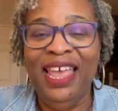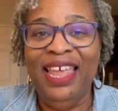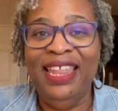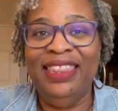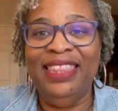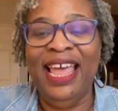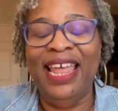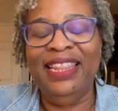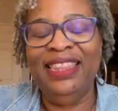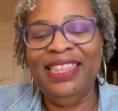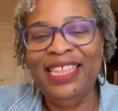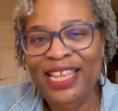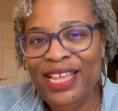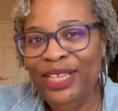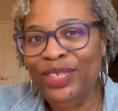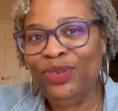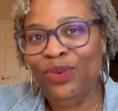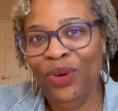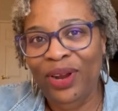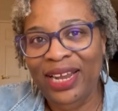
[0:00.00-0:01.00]
that
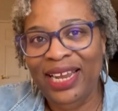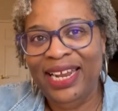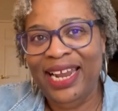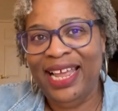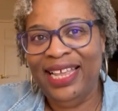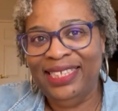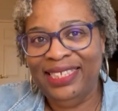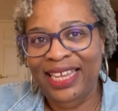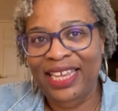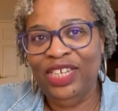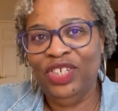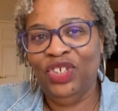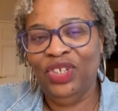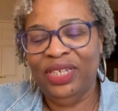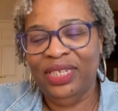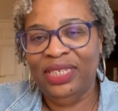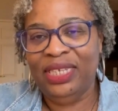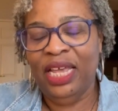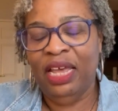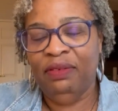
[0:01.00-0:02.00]
these
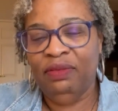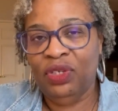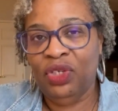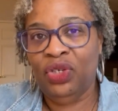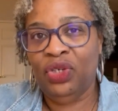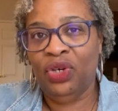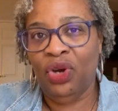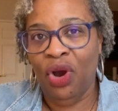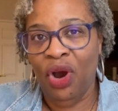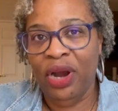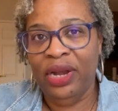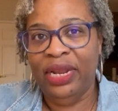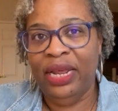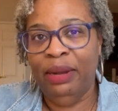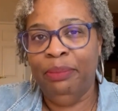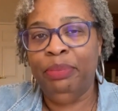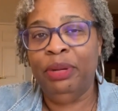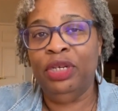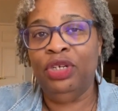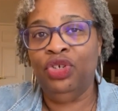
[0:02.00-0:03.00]
organizations have
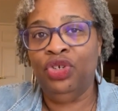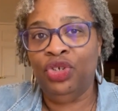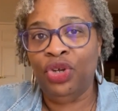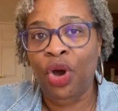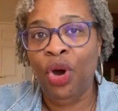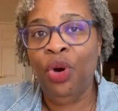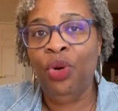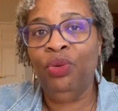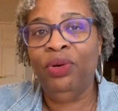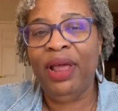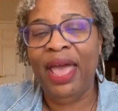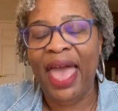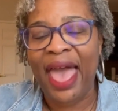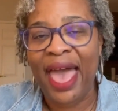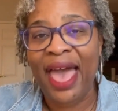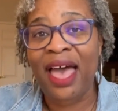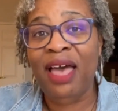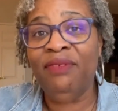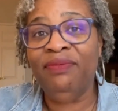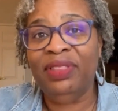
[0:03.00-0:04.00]
started but don't
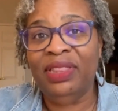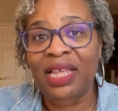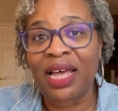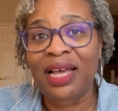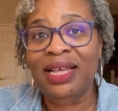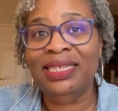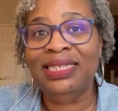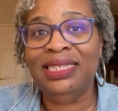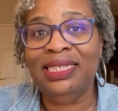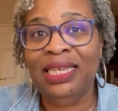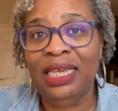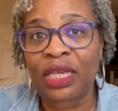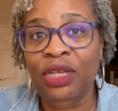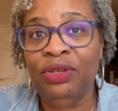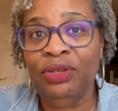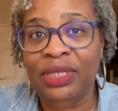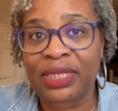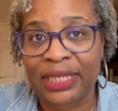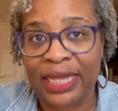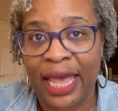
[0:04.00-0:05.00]
have the skill
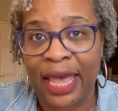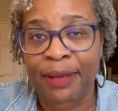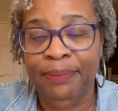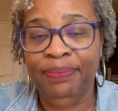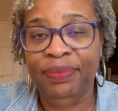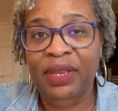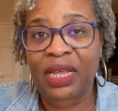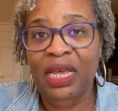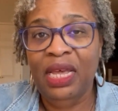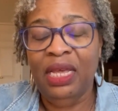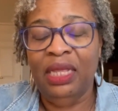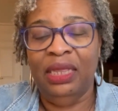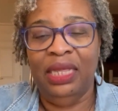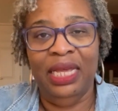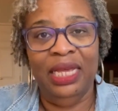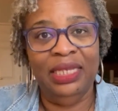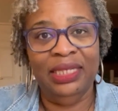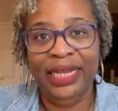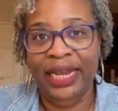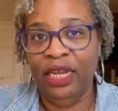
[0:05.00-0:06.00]
set? The
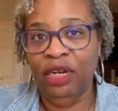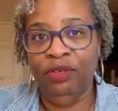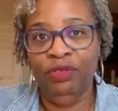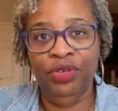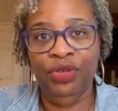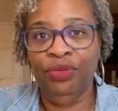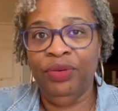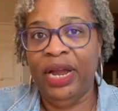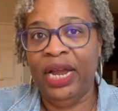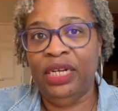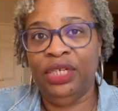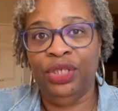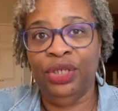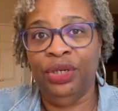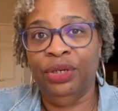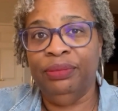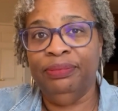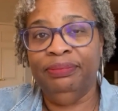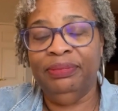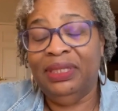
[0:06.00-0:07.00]
executive
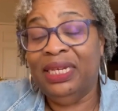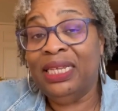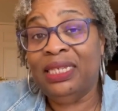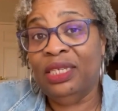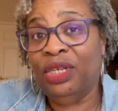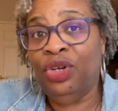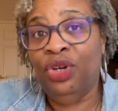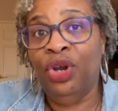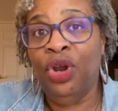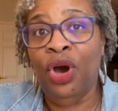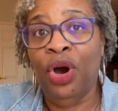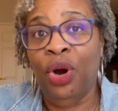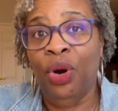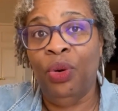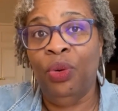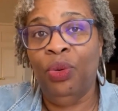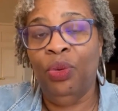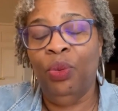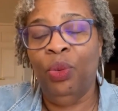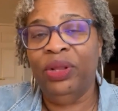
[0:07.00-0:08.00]
director doesn't know
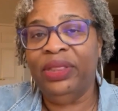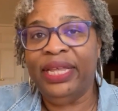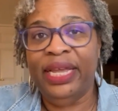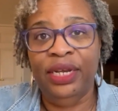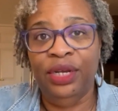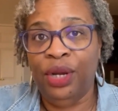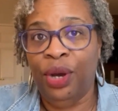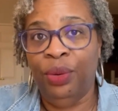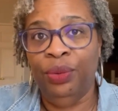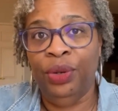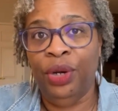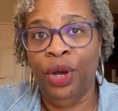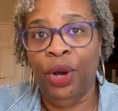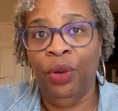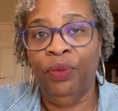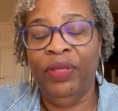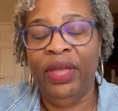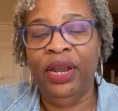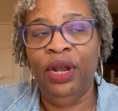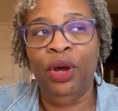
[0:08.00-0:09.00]
what they don't know.
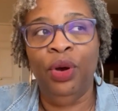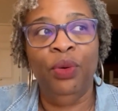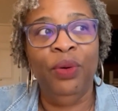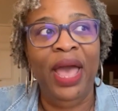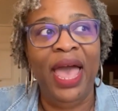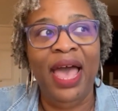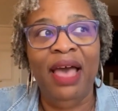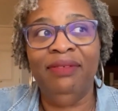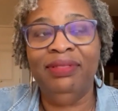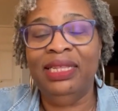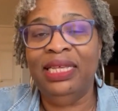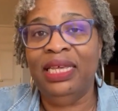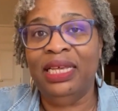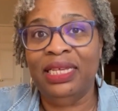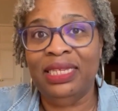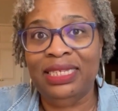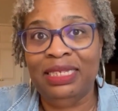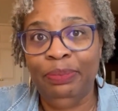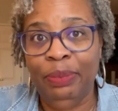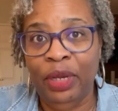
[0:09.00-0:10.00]
They don't have the
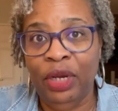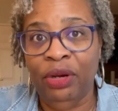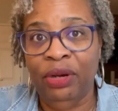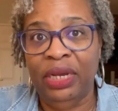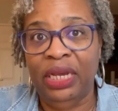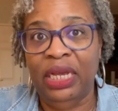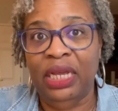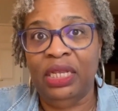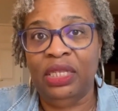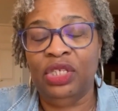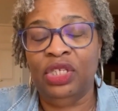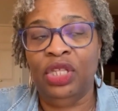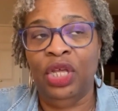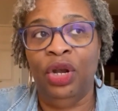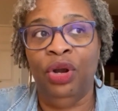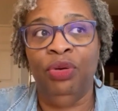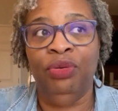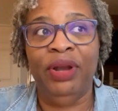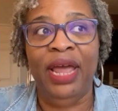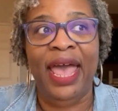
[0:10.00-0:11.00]
experience. They
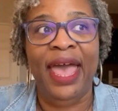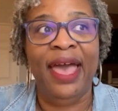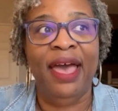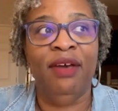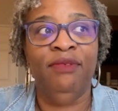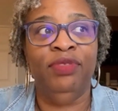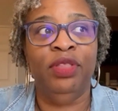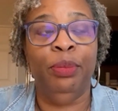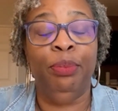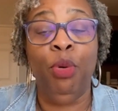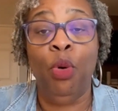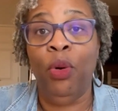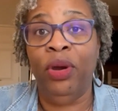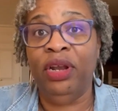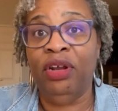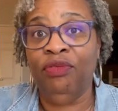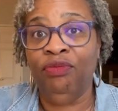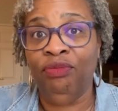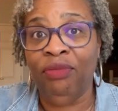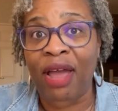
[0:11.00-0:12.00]
don't have the
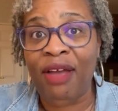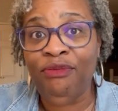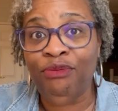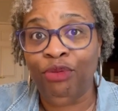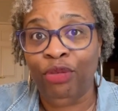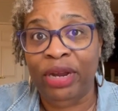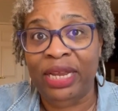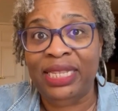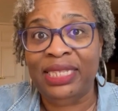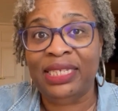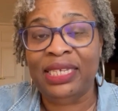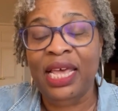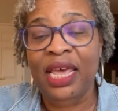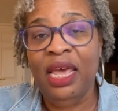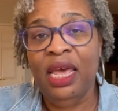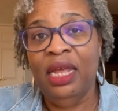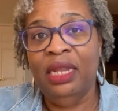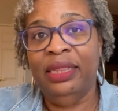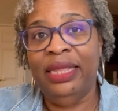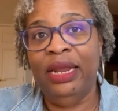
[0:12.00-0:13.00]
point of reference.
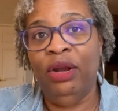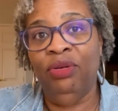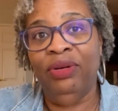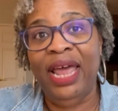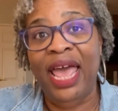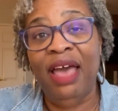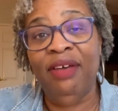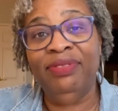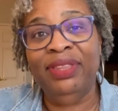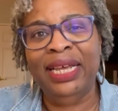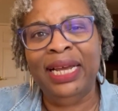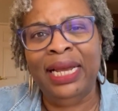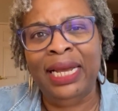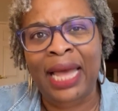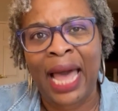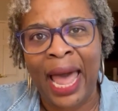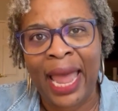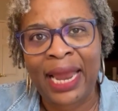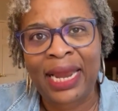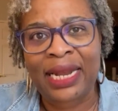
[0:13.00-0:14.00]
They don't have the
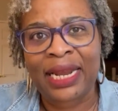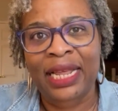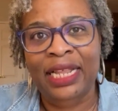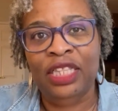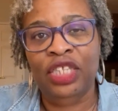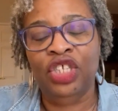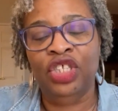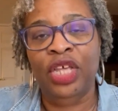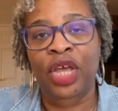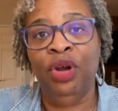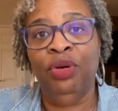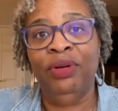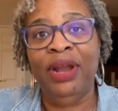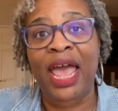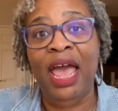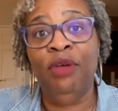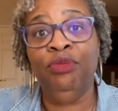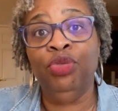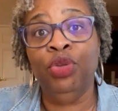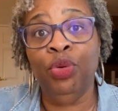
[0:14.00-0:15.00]
guidance. They don't
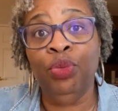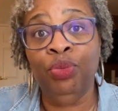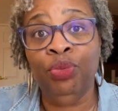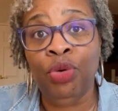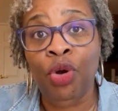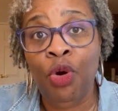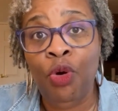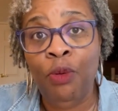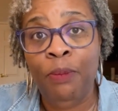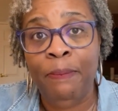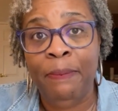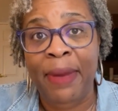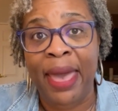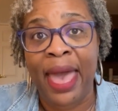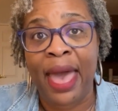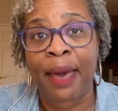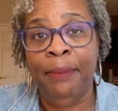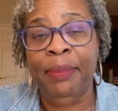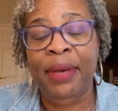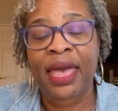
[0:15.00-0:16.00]
have the
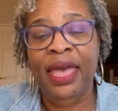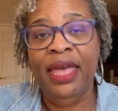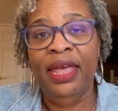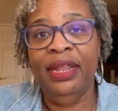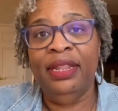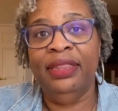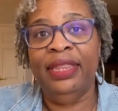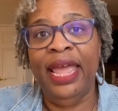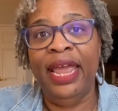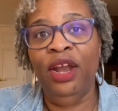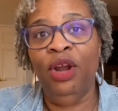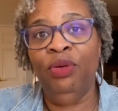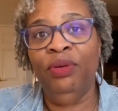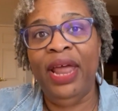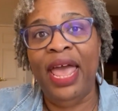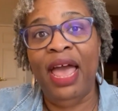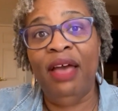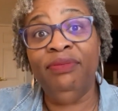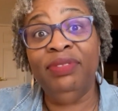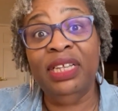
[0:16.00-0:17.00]
roadmap. They don't
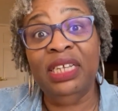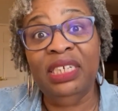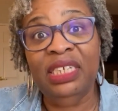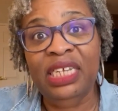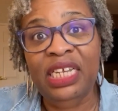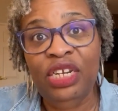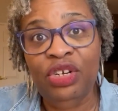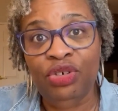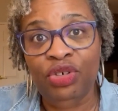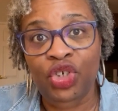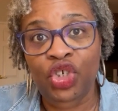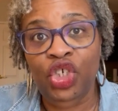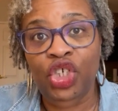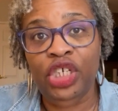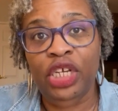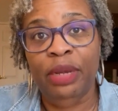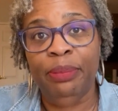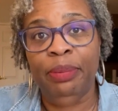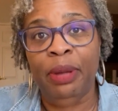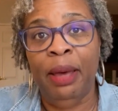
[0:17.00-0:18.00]
have the
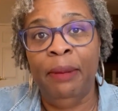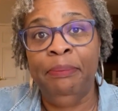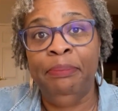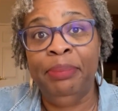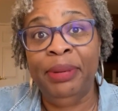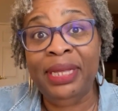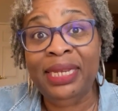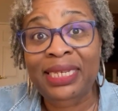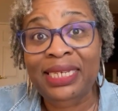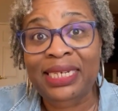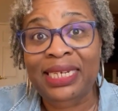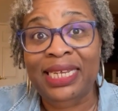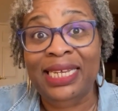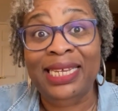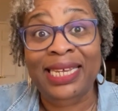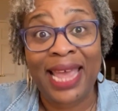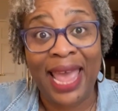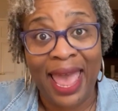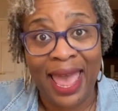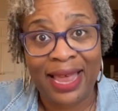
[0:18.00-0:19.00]
leadership ability
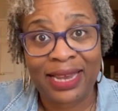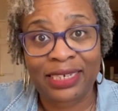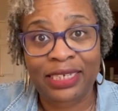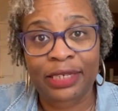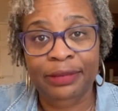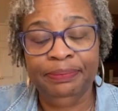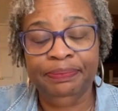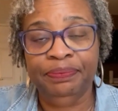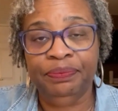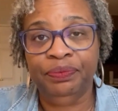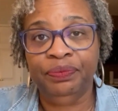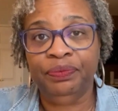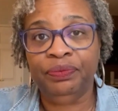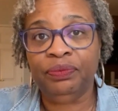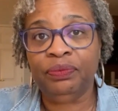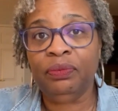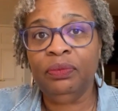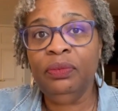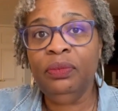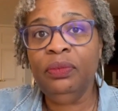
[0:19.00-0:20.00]
yet
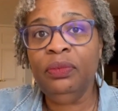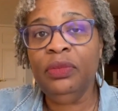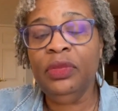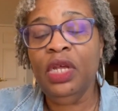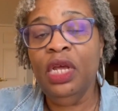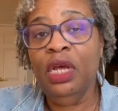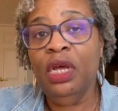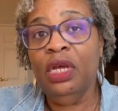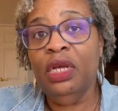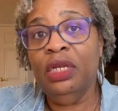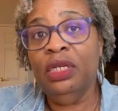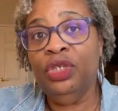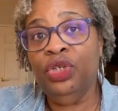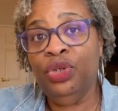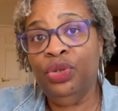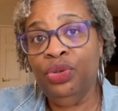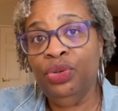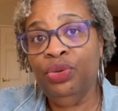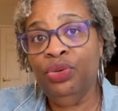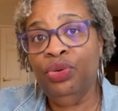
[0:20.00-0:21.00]

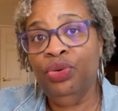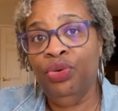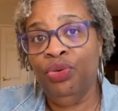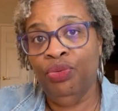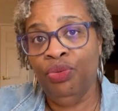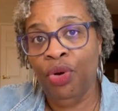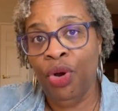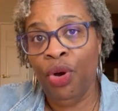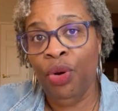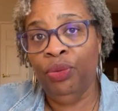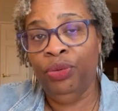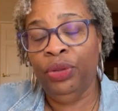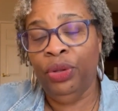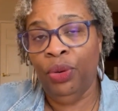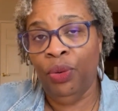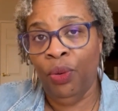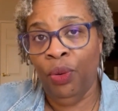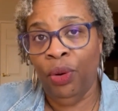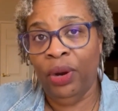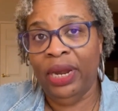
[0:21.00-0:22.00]
to grow the
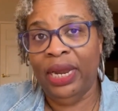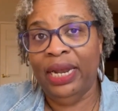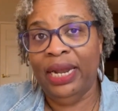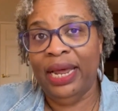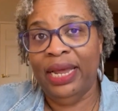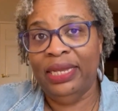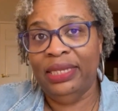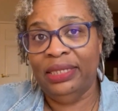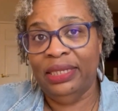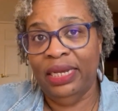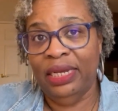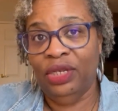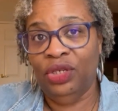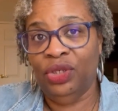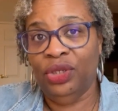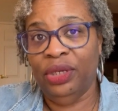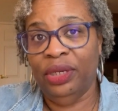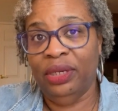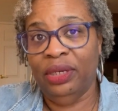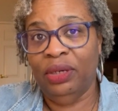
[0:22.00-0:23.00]

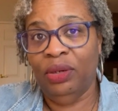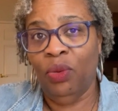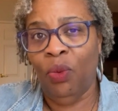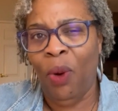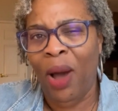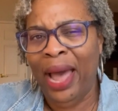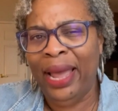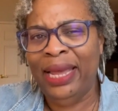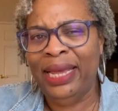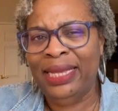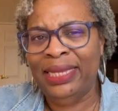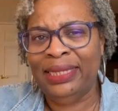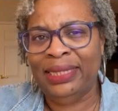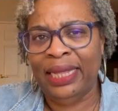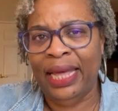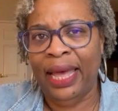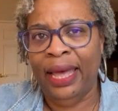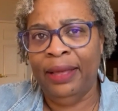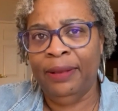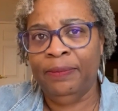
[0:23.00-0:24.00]
organization. Why is
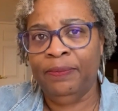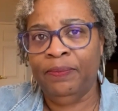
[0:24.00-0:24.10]
that?